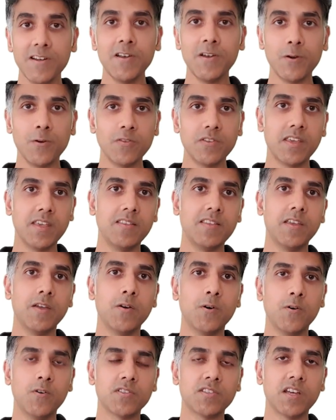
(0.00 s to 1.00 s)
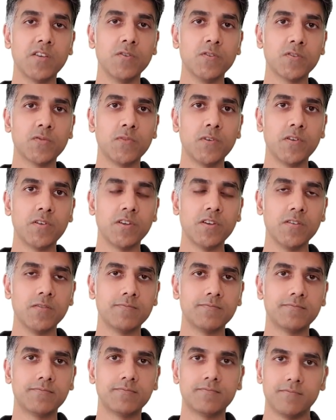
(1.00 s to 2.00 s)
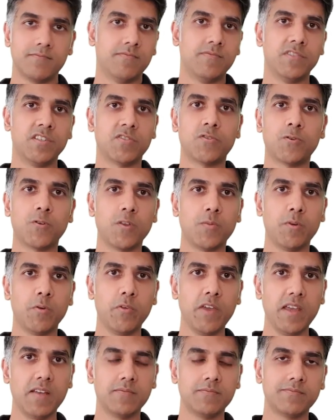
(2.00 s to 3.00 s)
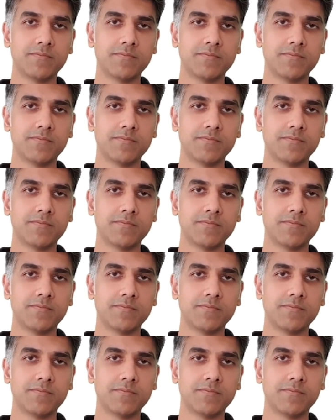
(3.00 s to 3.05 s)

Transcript: don't think the O's are useful to you, just throw them away.